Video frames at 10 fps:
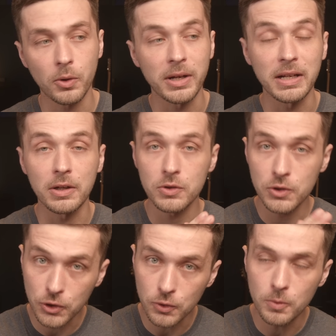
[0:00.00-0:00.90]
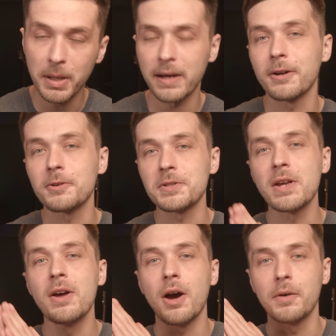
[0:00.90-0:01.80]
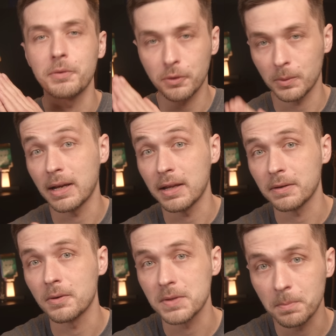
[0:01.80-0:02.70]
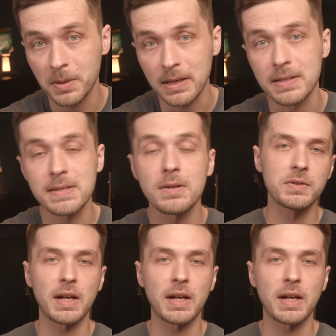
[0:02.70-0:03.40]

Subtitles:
creating 2 pairs of 3/8 notes apiece.